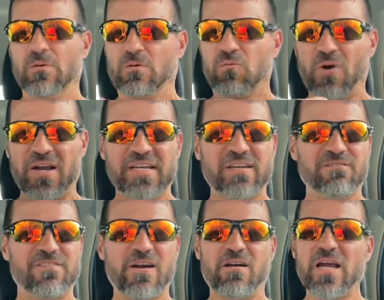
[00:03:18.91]
running in
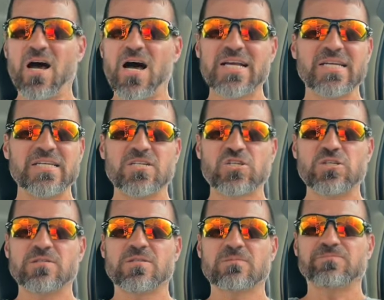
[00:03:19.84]
very hot
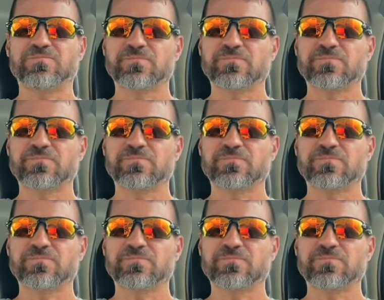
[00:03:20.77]
conditions,